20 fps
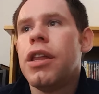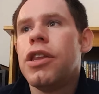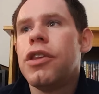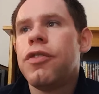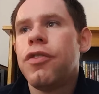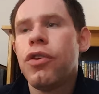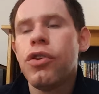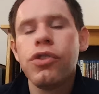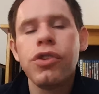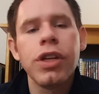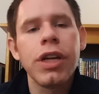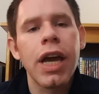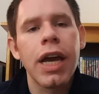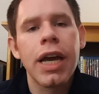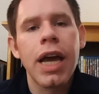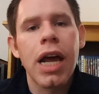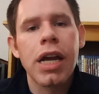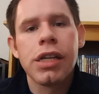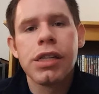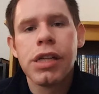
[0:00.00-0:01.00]
The first thing I
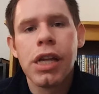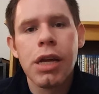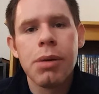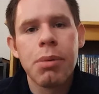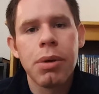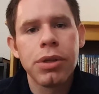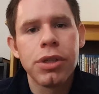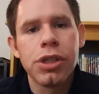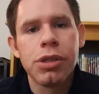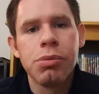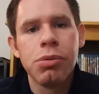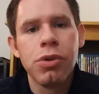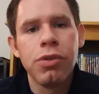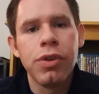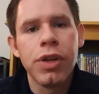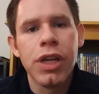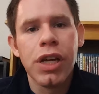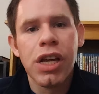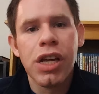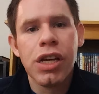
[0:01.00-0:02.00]
gotta say about this
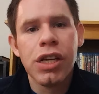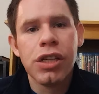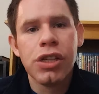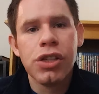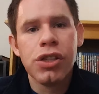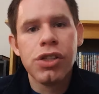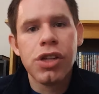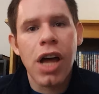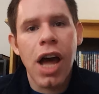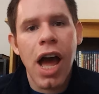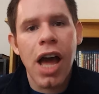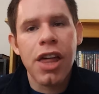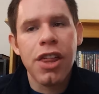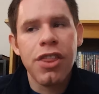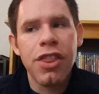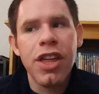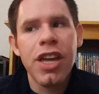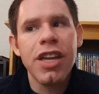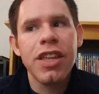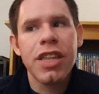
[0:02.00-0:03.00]
movie is I
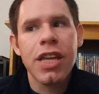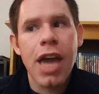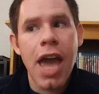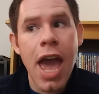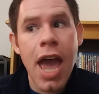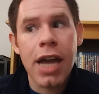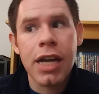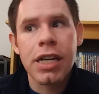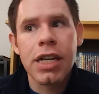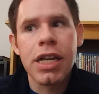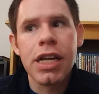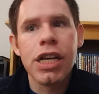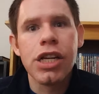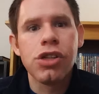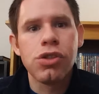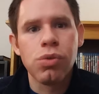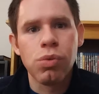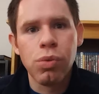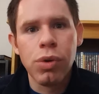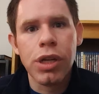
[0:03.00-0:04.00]
think the acting
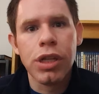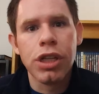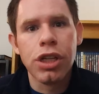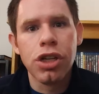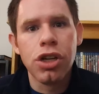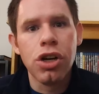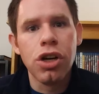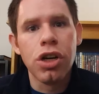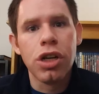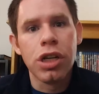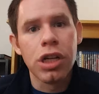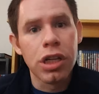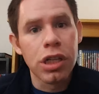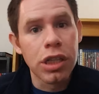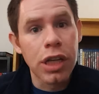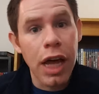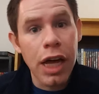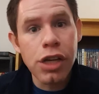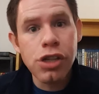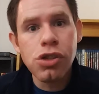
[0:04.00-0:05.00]
is really good.
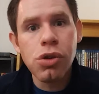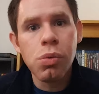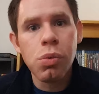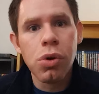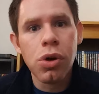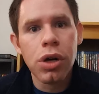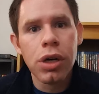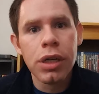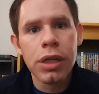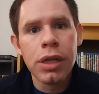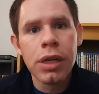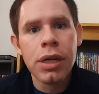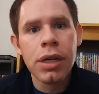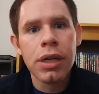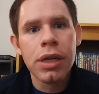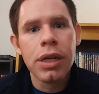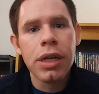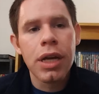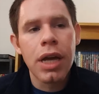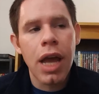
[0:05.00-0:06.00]
Elijah Wood
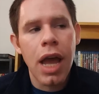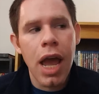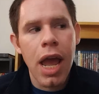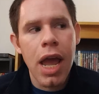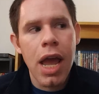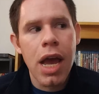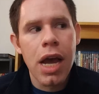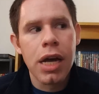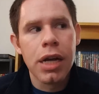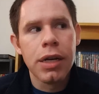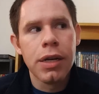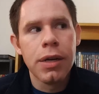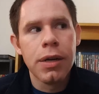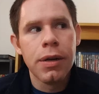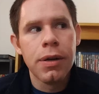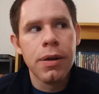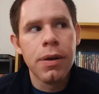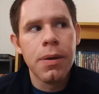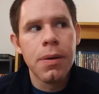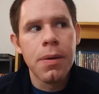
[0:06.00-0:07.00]

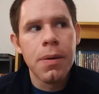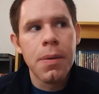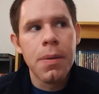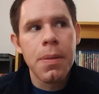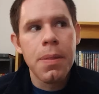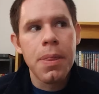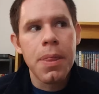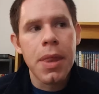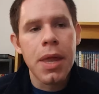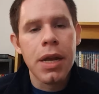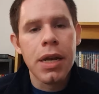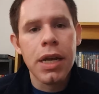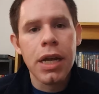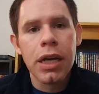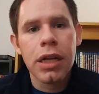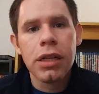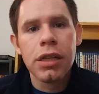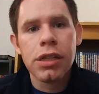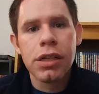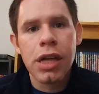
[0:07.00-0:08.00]
and
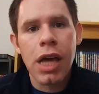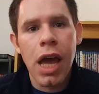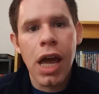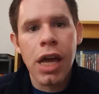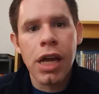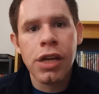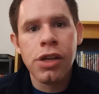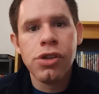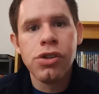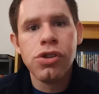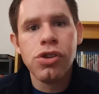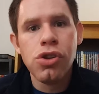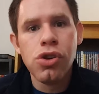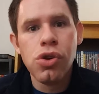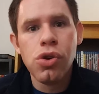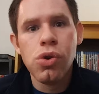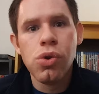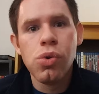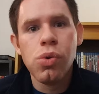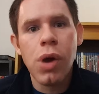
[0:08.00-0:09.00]
Nicolas Cage
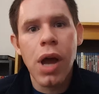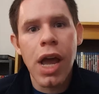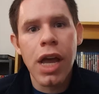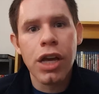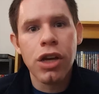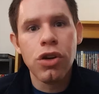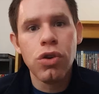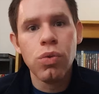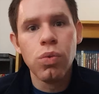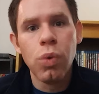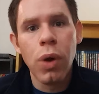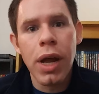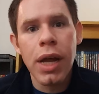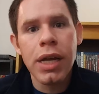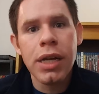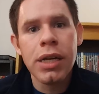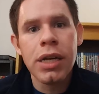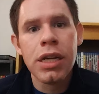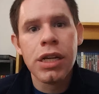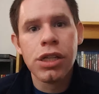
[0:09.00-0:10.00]
do a
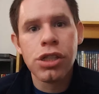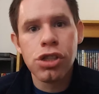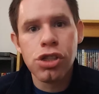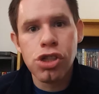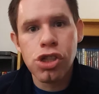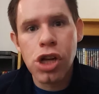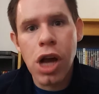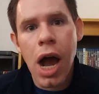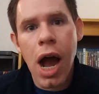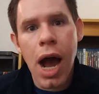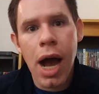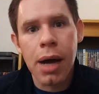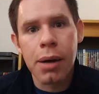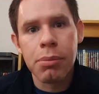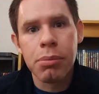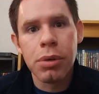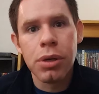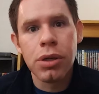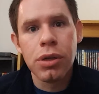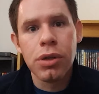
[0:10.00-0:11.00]
great
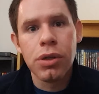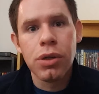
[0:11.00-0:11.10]
job